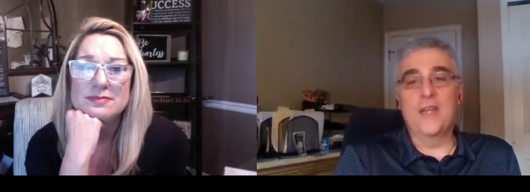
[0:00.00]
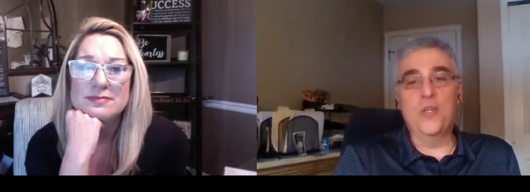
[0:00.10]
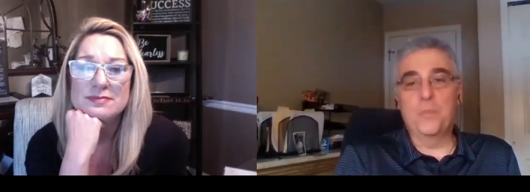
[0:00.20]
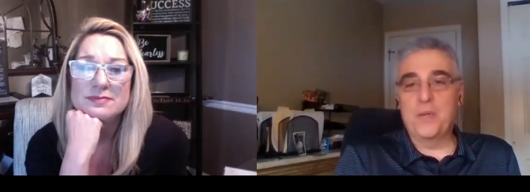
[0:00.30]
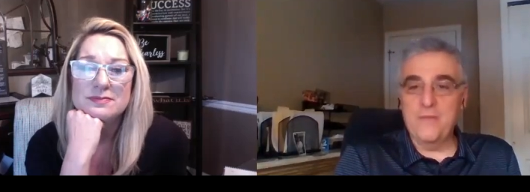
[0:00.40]

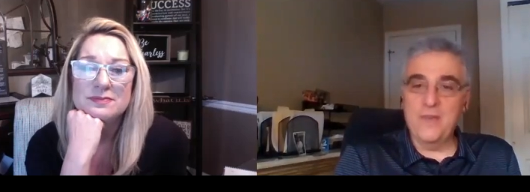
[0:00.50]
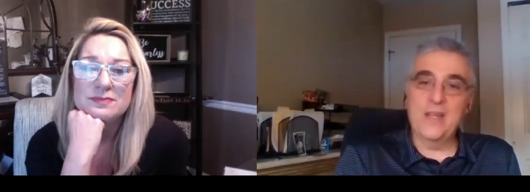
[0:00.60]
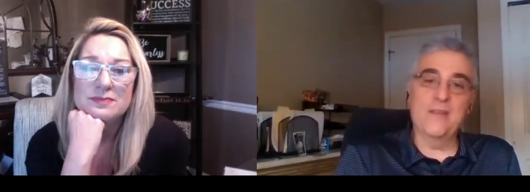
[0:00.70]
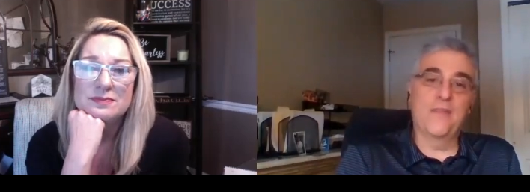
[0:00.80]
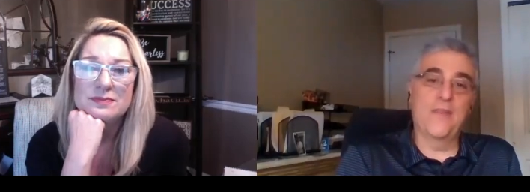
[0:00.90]
Speaker 1: and you
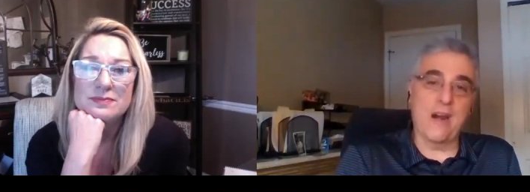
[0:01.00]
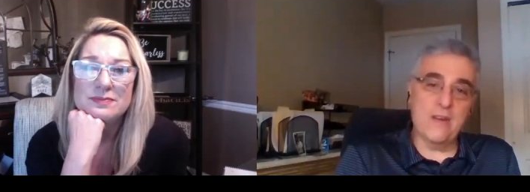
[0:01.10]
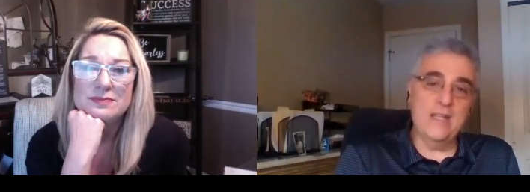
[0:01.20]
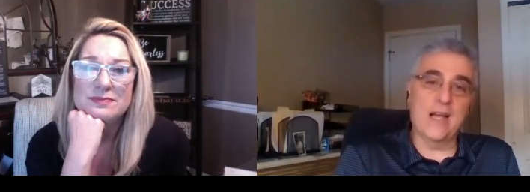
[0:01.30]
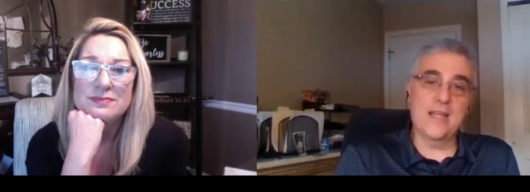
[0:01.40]
pivoted
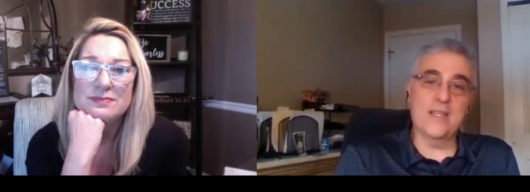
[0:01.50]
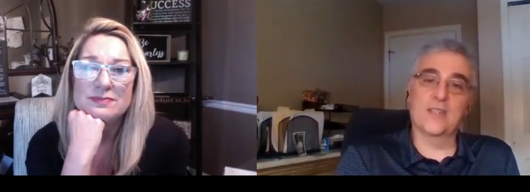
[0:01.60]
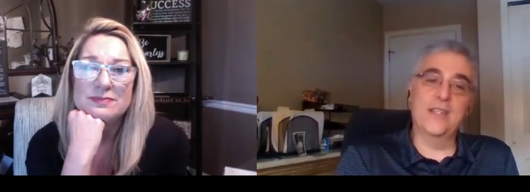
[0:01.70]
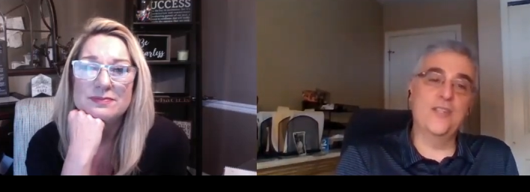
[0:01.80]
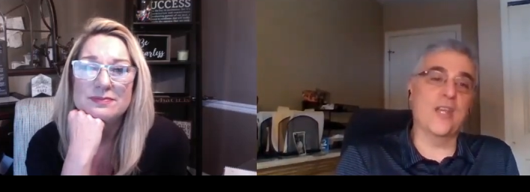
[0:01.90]
very
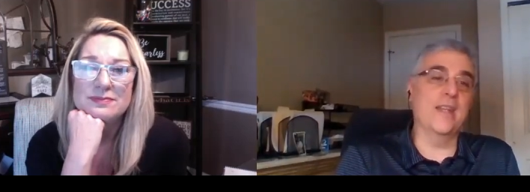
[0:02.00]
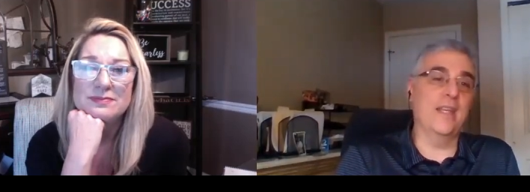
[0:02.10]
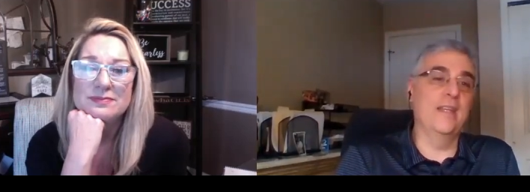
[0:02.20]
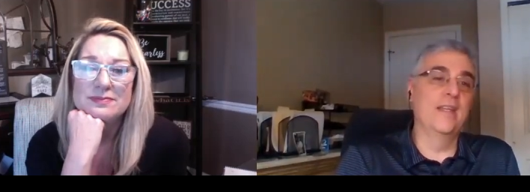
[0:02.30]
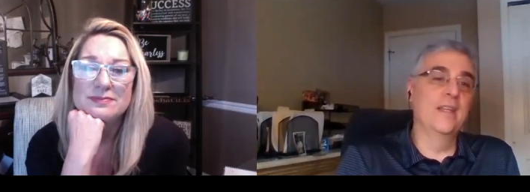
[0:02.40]
nicely,
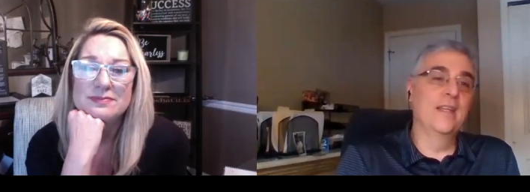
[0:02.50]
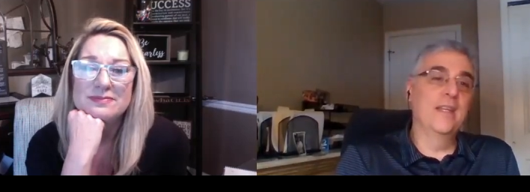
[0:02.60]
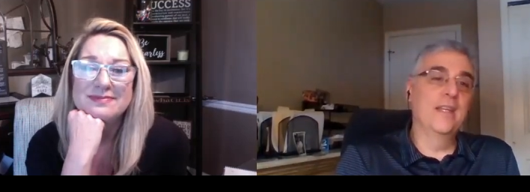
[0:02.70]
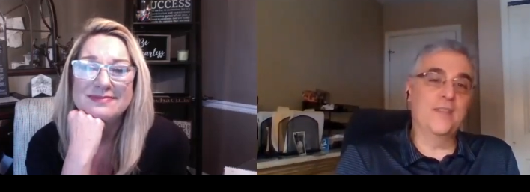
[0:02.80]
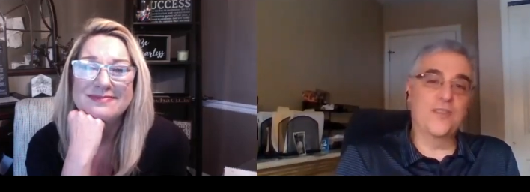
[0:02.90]
Jenny,
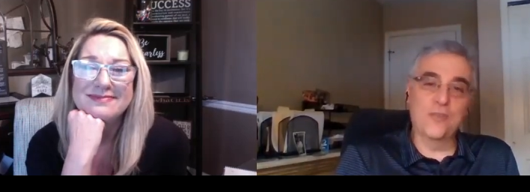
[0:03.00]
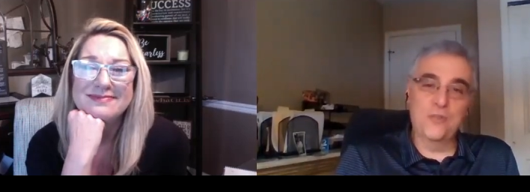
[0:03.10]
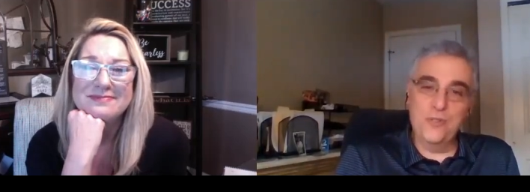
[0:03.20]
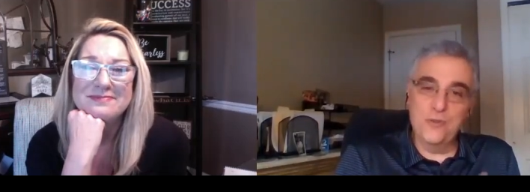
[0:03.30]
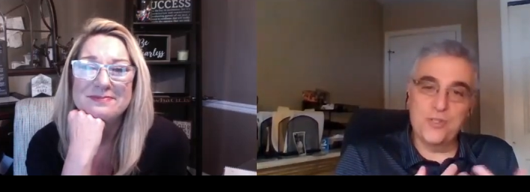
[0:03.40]

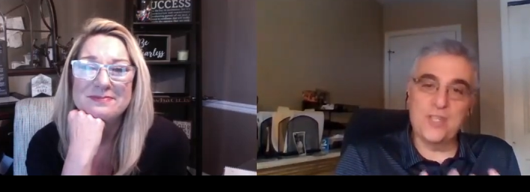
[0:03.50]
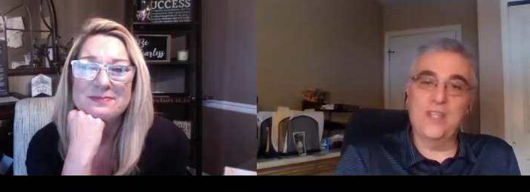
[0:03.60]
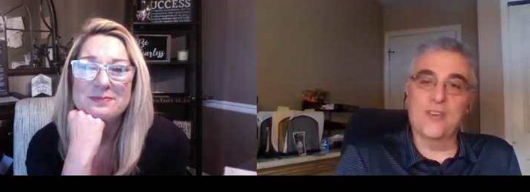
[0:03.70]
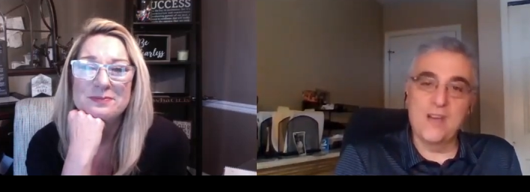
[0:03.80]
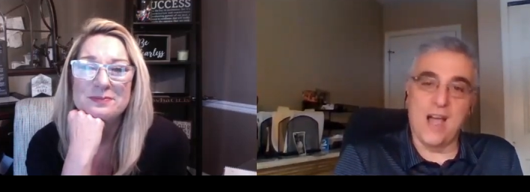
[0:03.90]
into
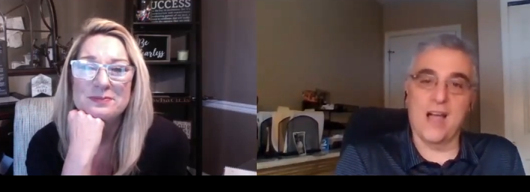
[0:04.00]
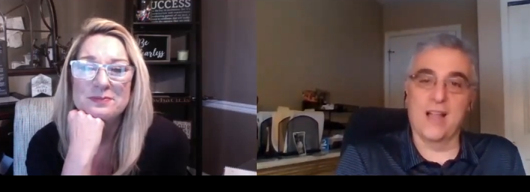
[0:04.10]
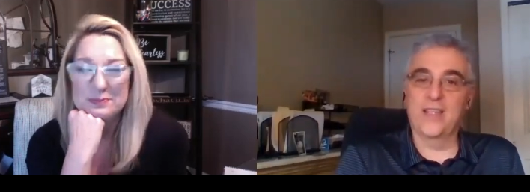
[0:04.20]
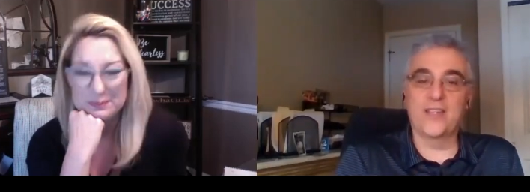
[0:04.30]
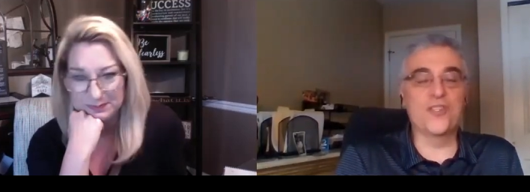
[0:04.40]
using your
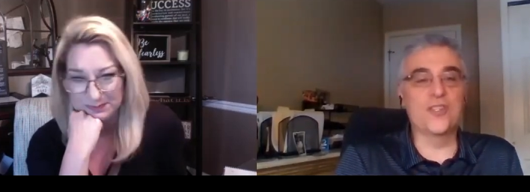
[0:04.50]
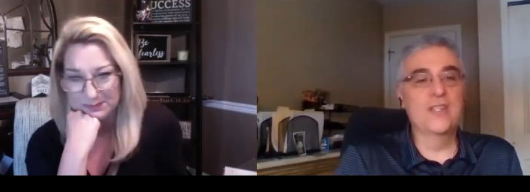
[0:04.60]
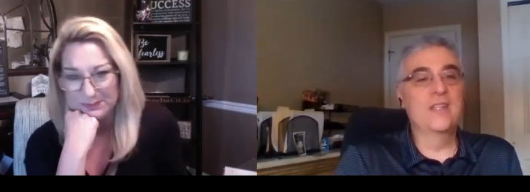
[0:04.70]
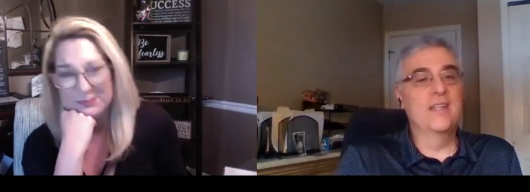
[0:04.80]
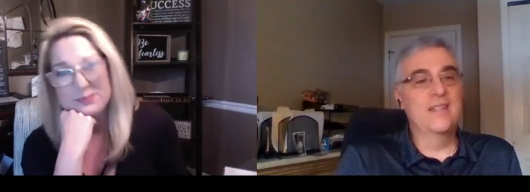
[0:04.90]

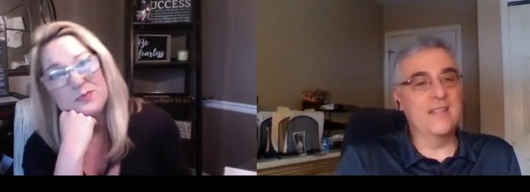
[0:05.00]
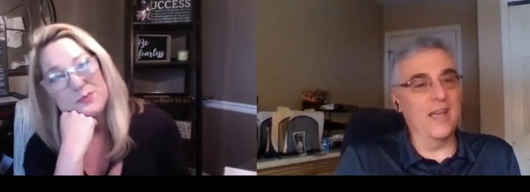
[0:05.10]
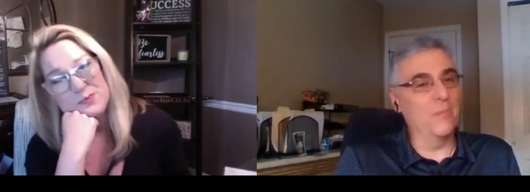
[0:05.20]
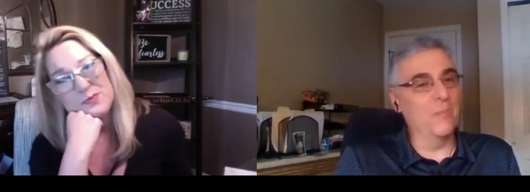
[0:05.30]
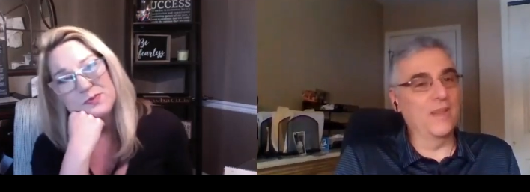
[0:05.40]
knowledge to
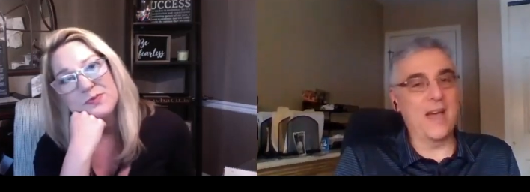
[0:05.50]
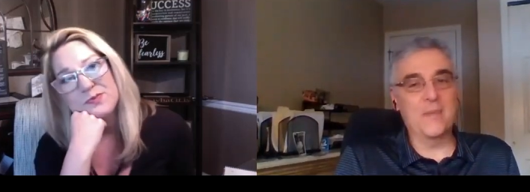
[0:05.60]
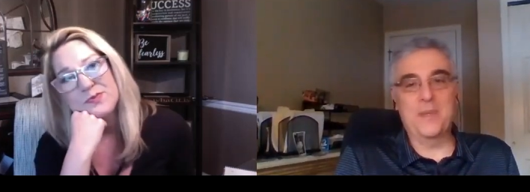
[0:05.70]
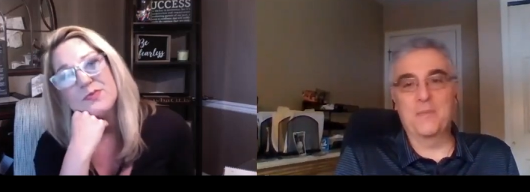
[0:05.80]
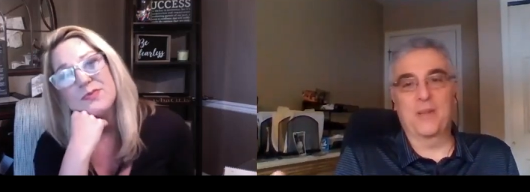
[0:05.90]
help a
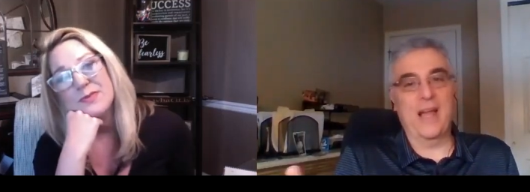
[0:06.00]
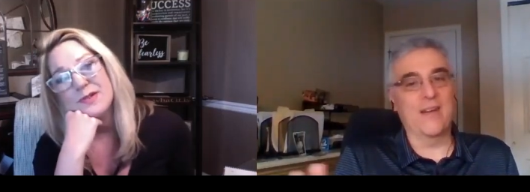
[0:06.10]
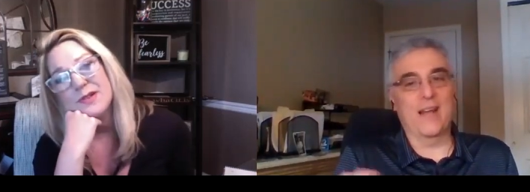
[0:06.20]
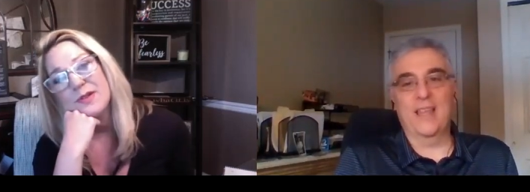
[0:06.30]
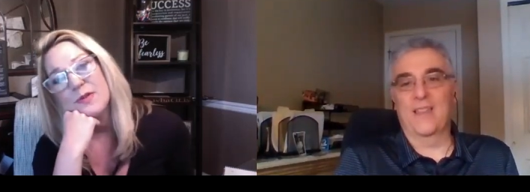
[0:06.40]
lot of people
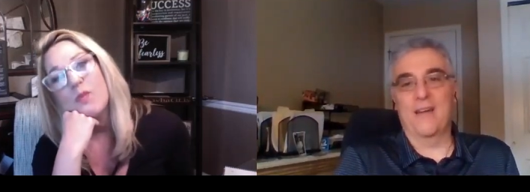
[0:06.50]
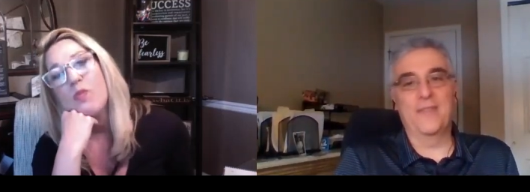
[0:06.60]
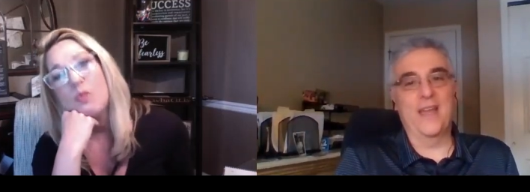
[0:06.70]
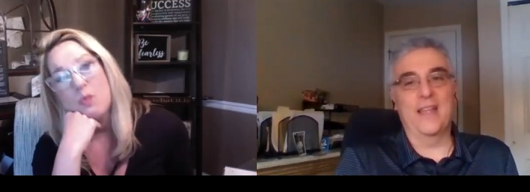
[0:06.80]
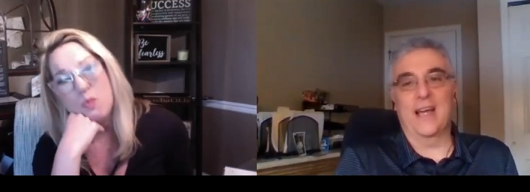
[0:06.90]
out. I
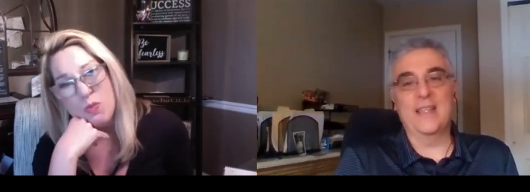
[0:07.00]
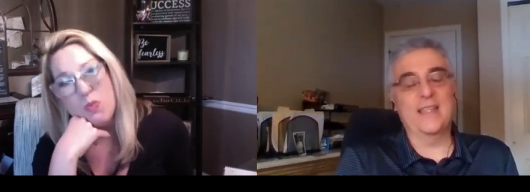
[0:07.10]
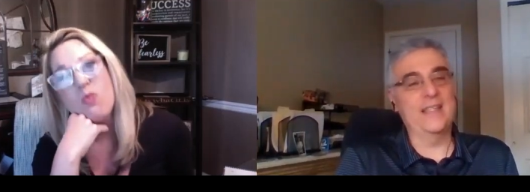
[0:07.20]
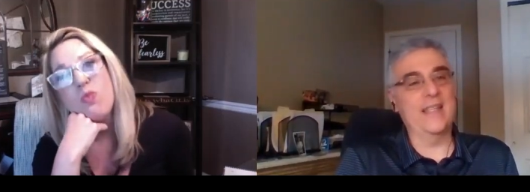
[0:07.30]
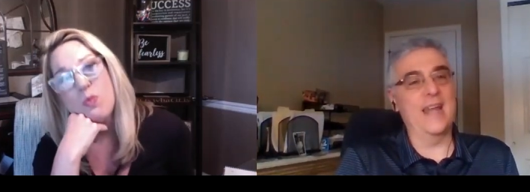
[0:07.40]
love that. I
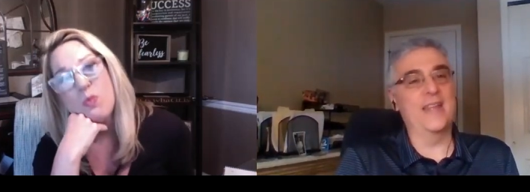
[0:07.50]
think